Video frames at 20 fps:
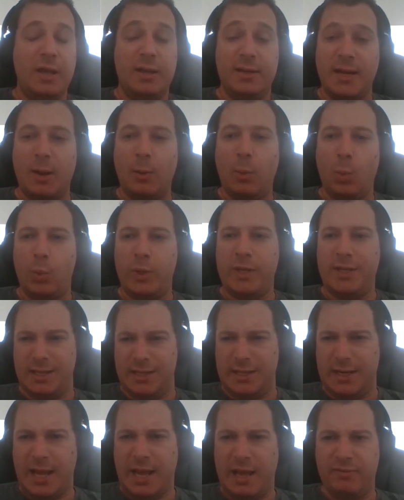Now we
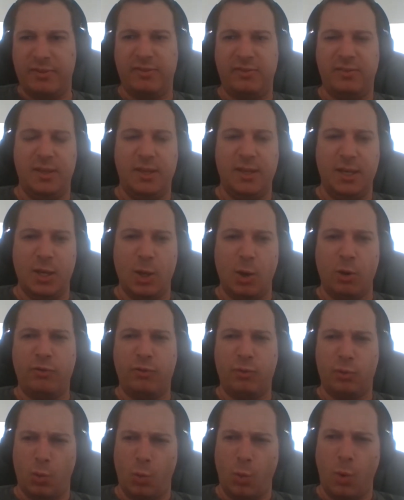didn't have a CEO
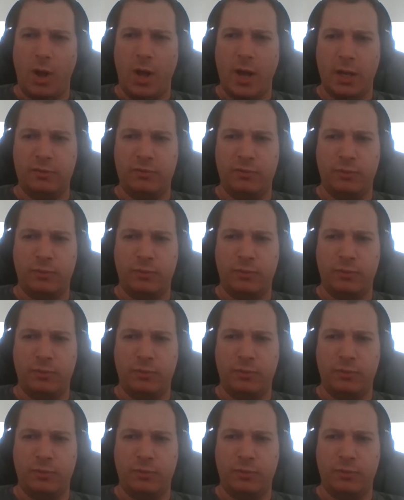for a while,